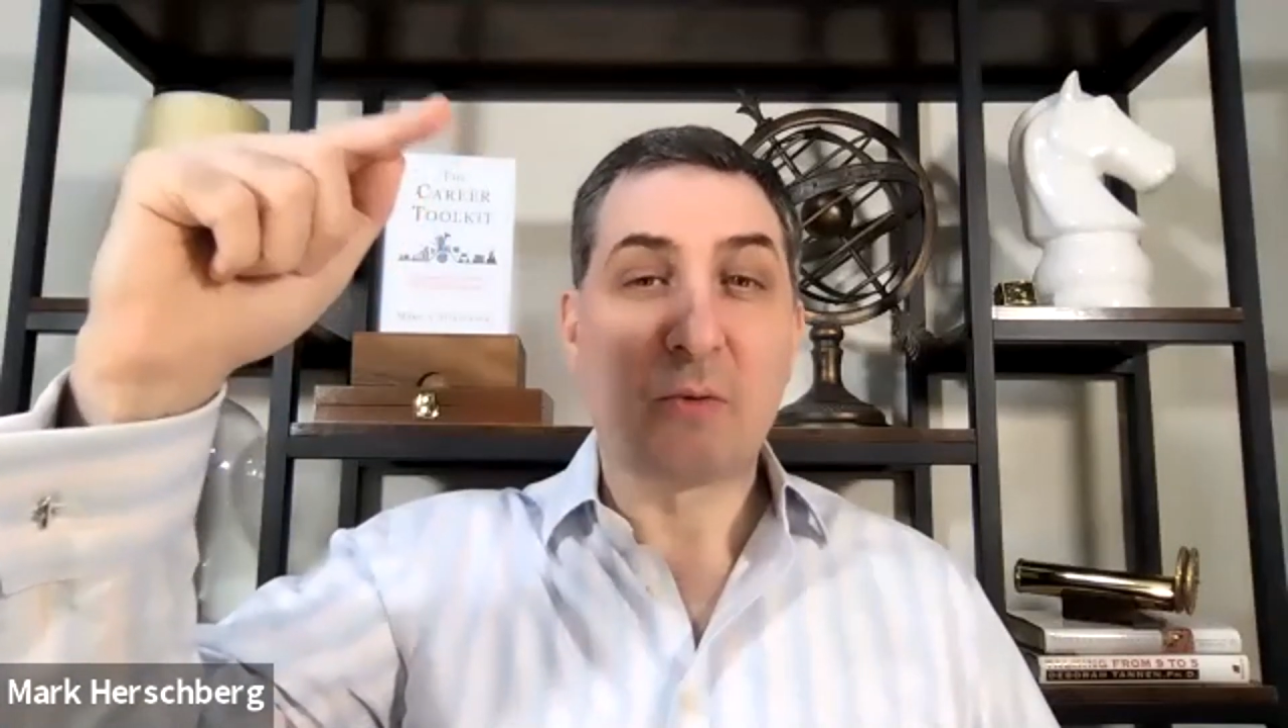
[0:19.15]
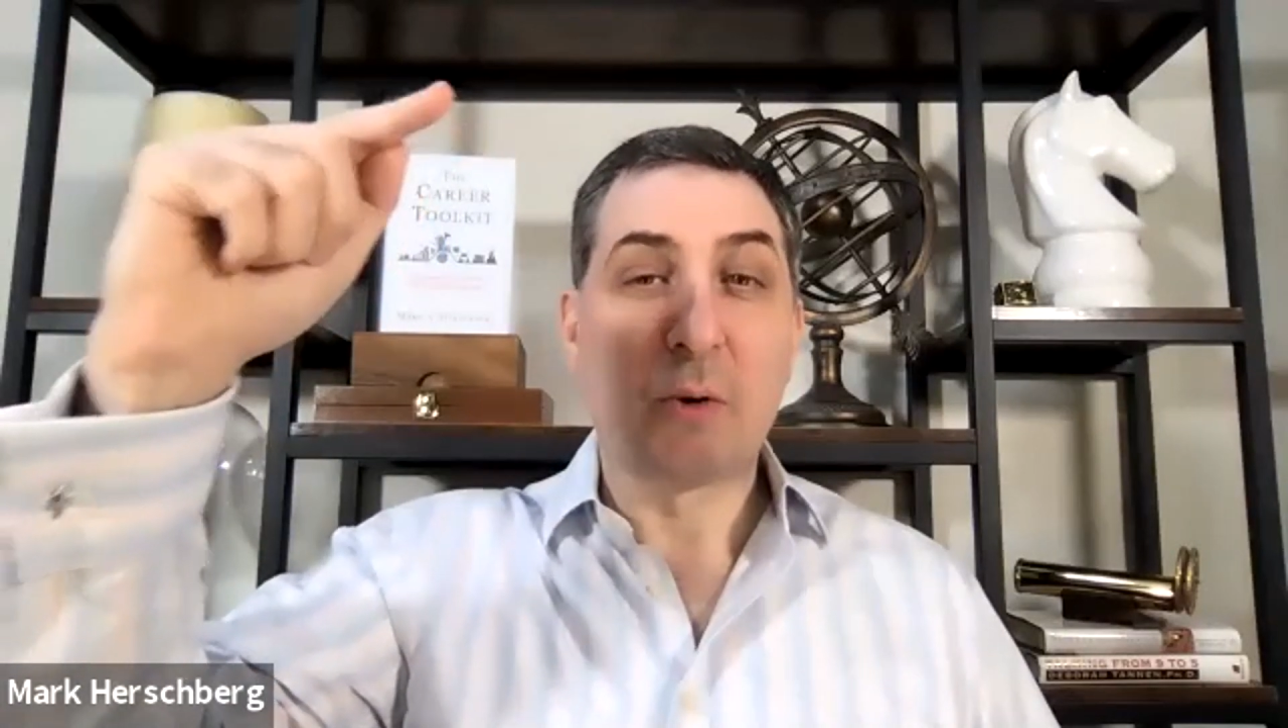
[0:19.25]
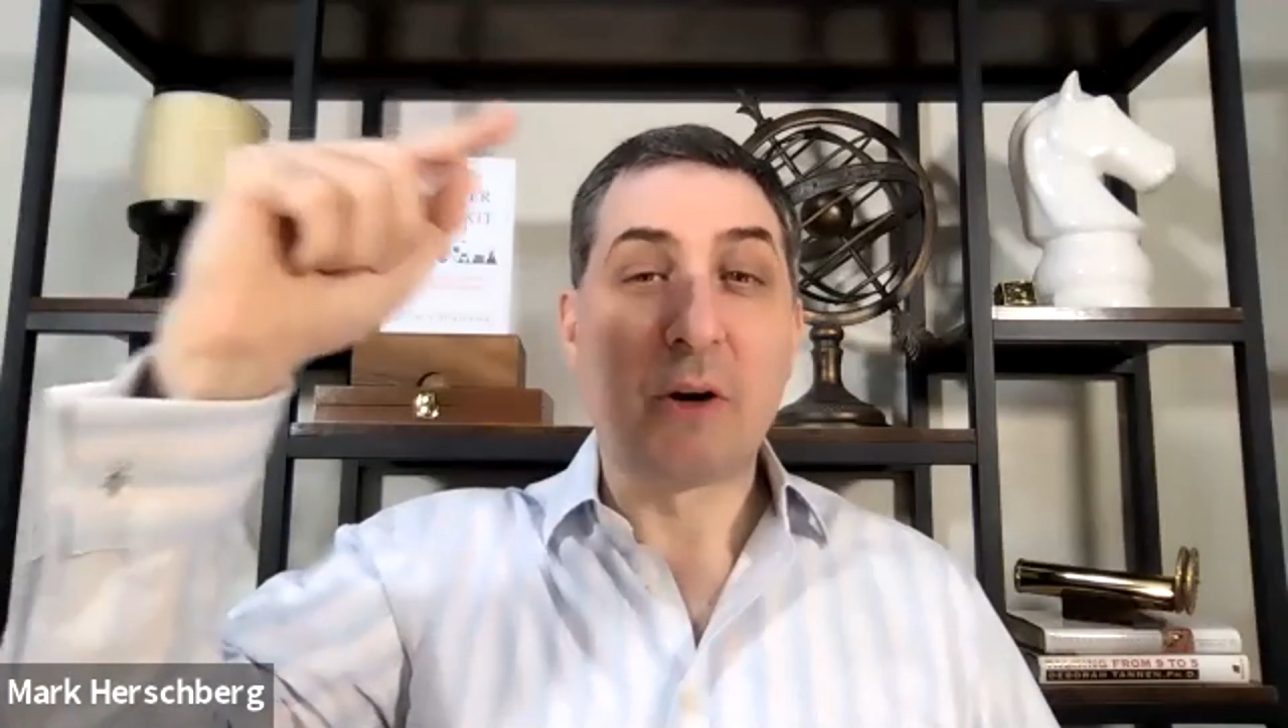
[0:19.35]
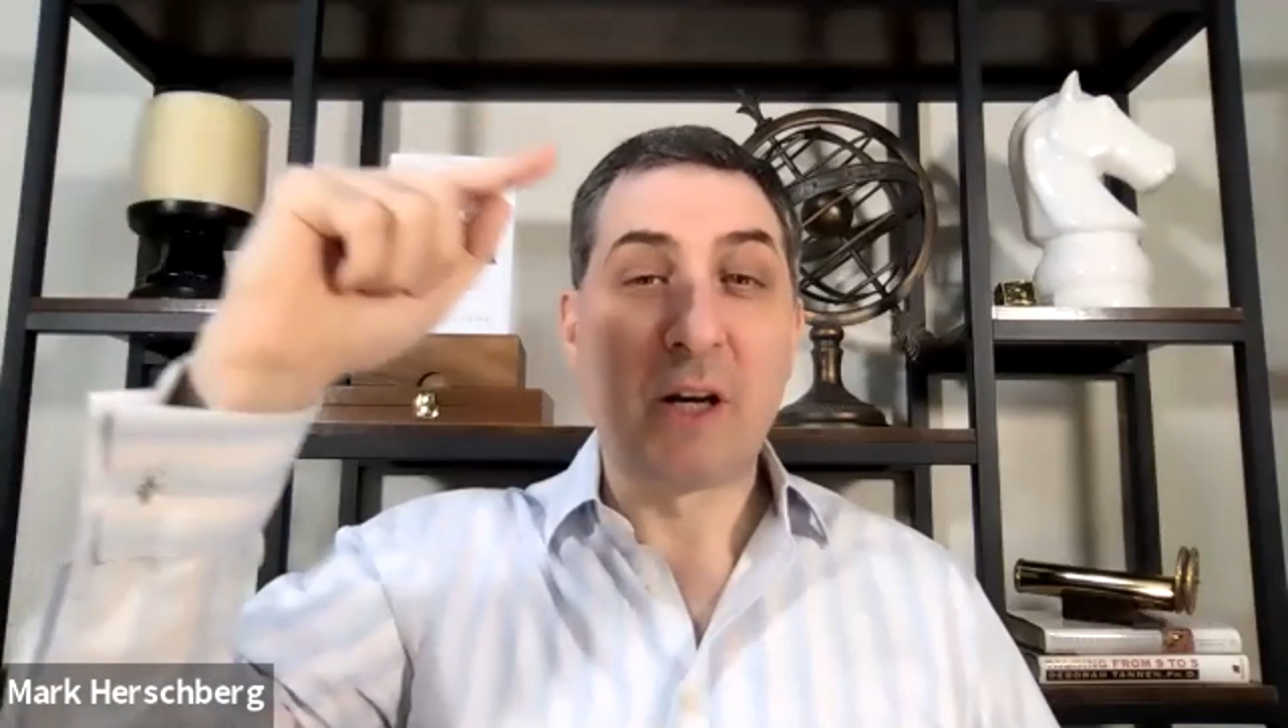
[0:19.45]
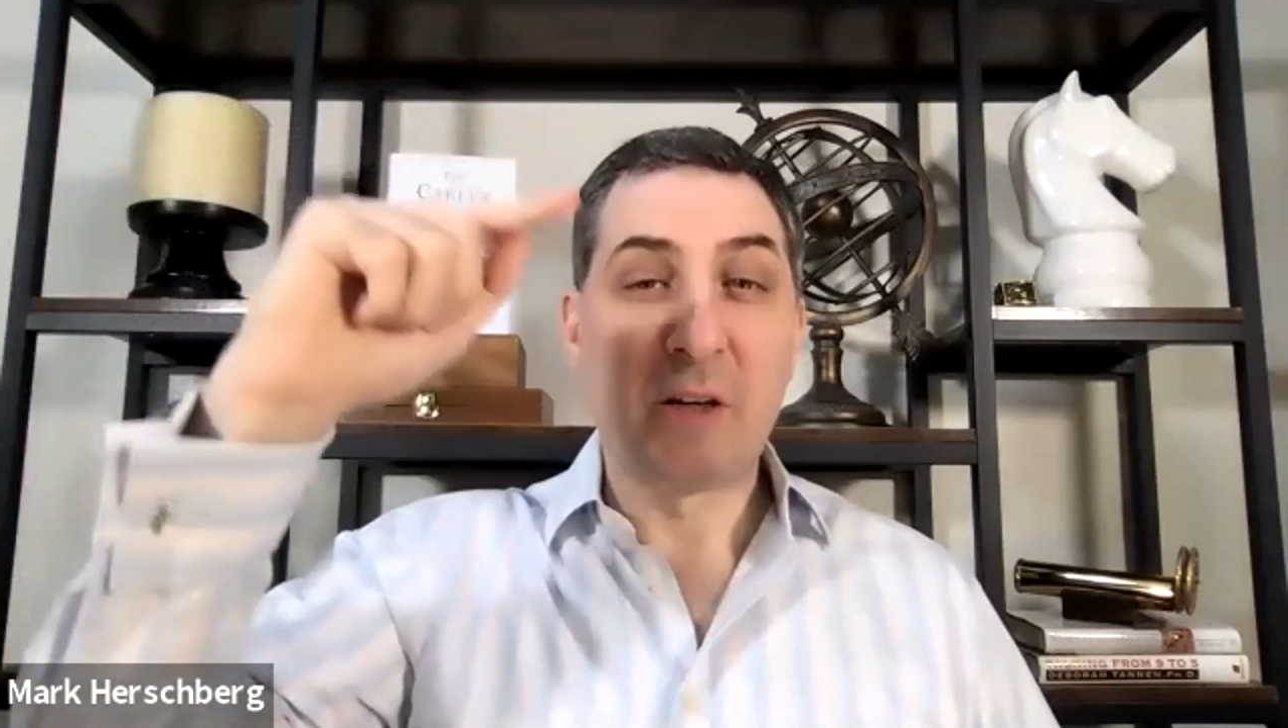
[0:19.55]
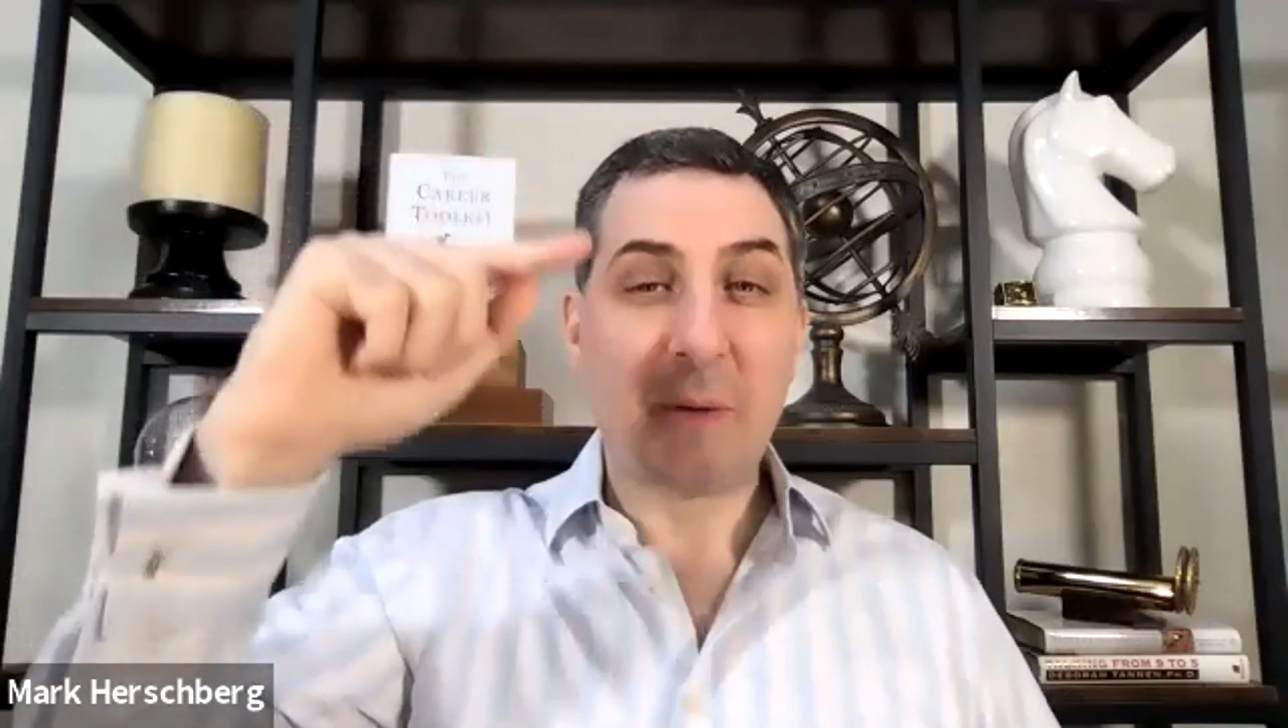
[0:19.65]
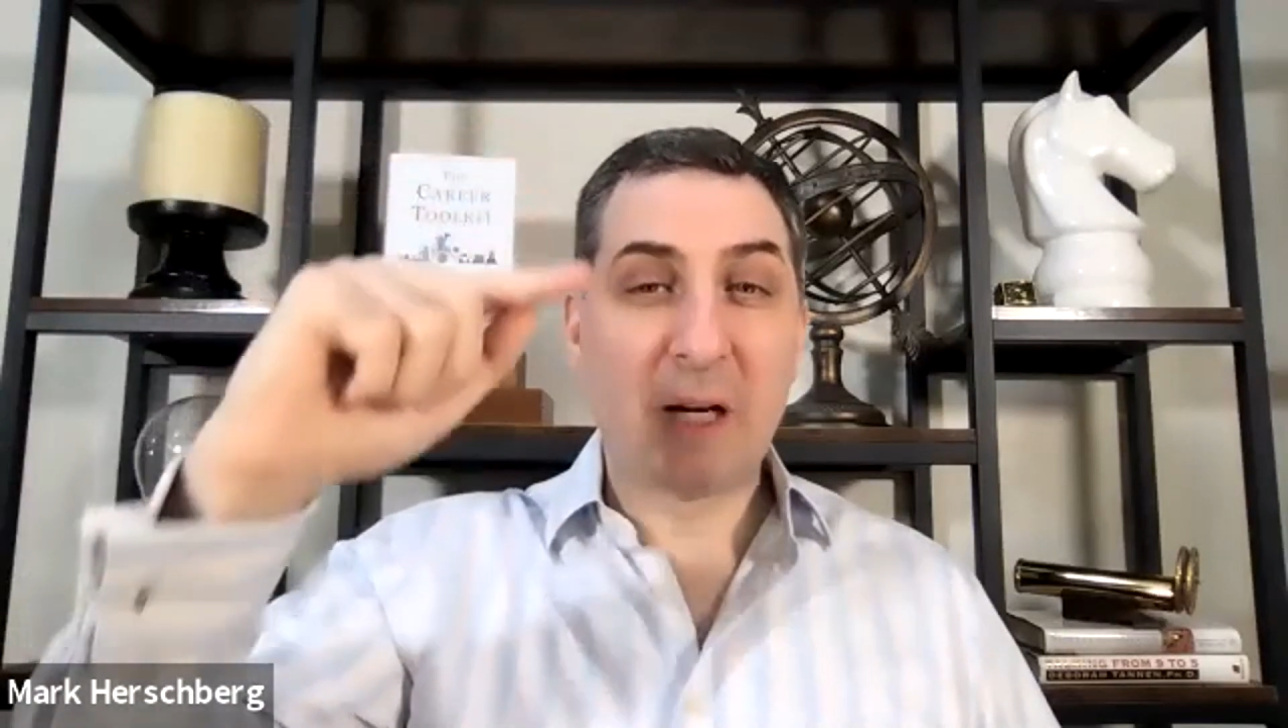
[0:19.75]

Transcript: where do I need to be